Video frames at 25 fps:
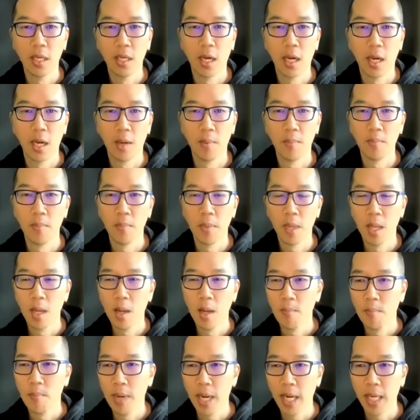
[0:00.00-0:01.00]

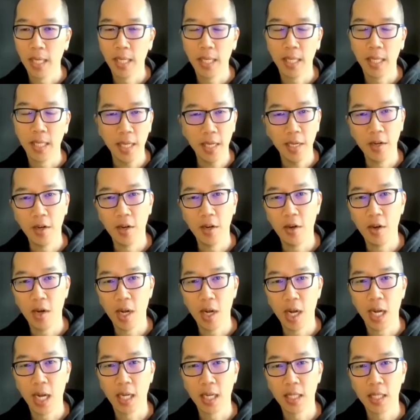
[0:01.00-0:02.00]
But
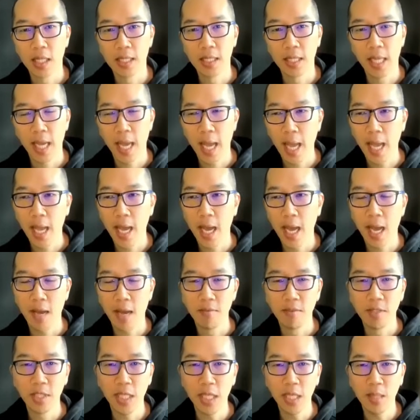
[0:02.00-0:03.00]
here I could say, hey, I
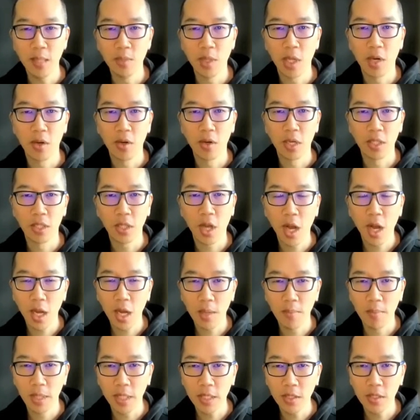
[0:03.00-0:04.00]
have teams that are
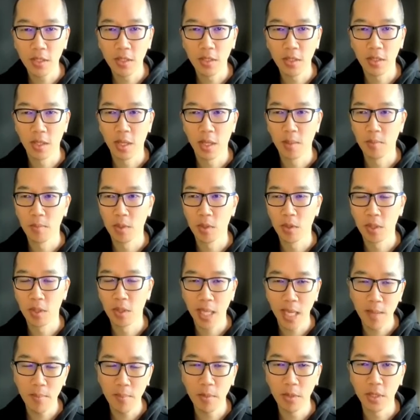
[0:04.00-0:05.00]
autonomous. They're
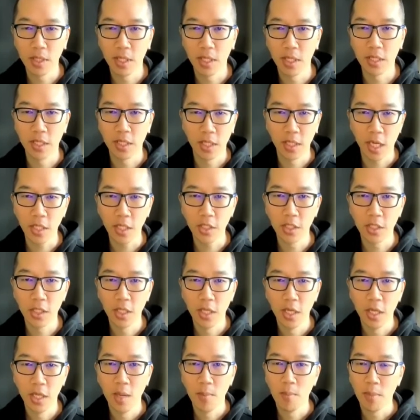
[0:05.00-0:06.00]
labeled as such,
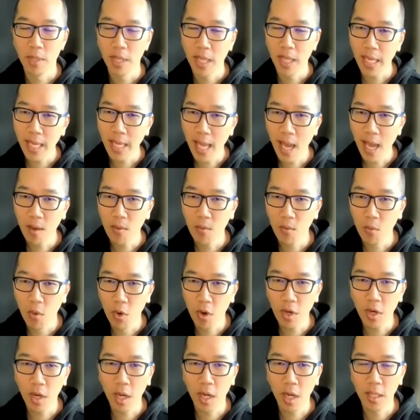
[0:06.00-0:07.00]
but they can't
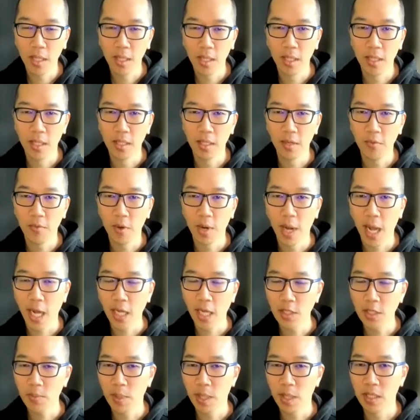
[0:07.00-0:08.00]
work on different
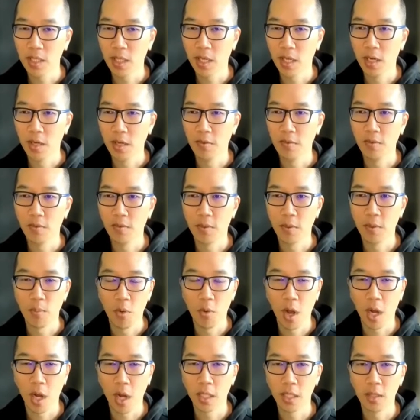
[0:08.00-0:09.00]
aspects of the
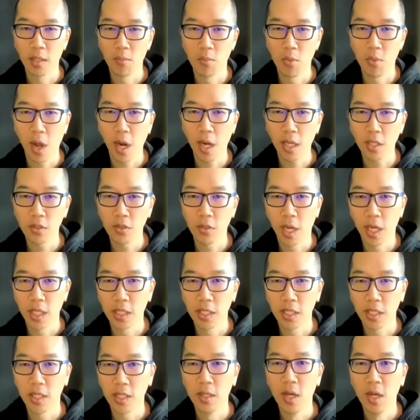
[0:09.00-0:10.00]
product and product
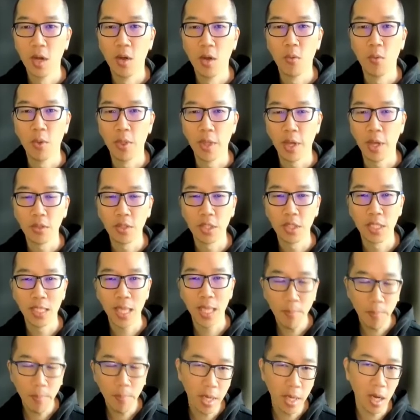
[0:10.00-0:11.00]
strategy without
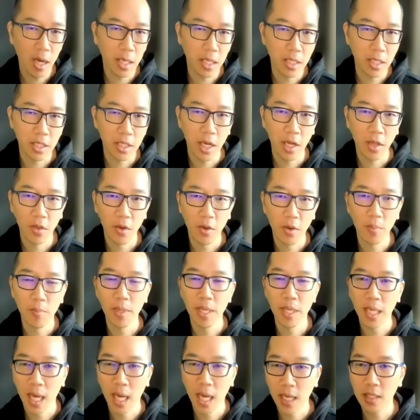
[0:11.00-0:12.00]
stepping on each other
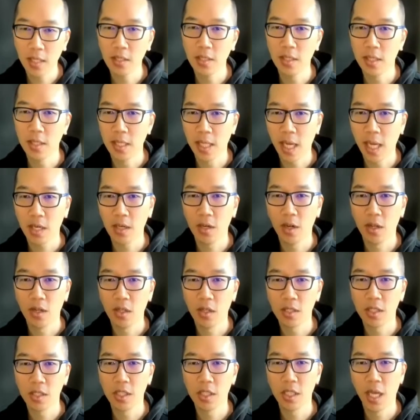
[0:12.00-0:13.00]
because the
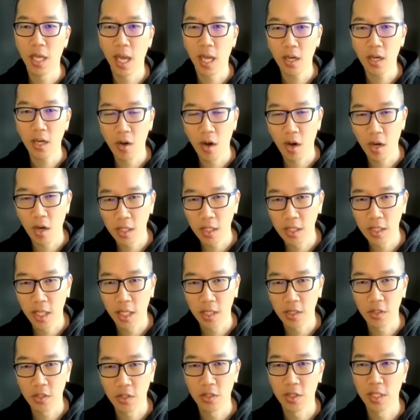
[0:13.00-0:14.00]
technology
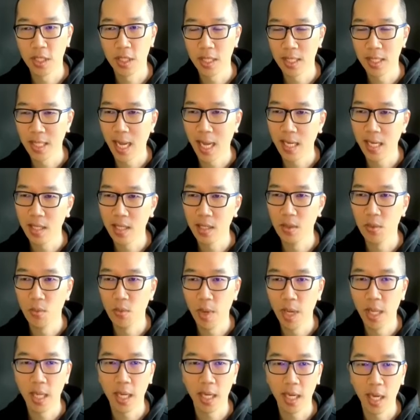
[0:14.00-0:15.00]
architecture is designed in a
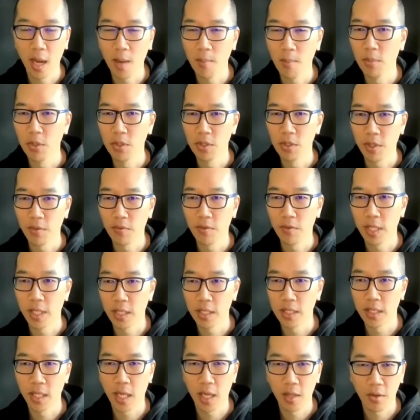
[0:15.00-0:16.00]
way that couples
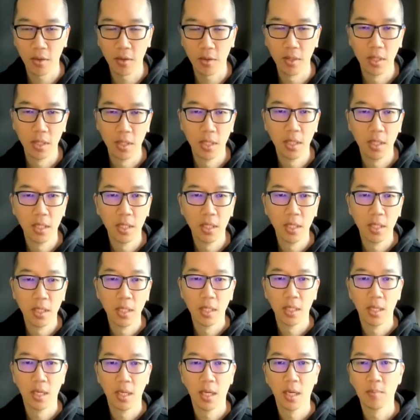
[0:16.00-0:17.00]
everything together.
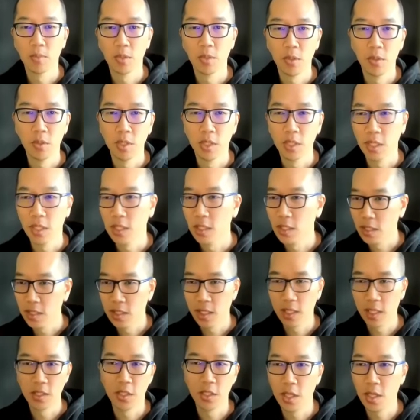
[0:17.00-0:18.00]
So it's
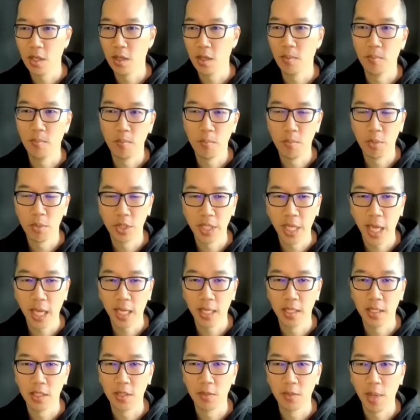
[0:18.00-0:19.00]
essentially
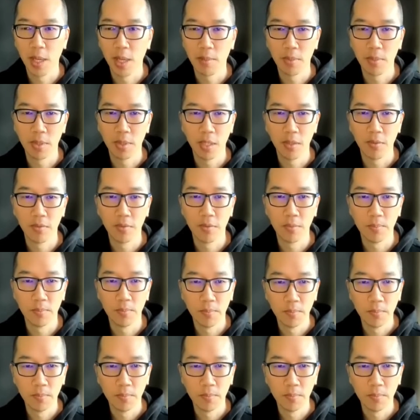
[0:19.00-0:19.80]
pretend, it's make-believe.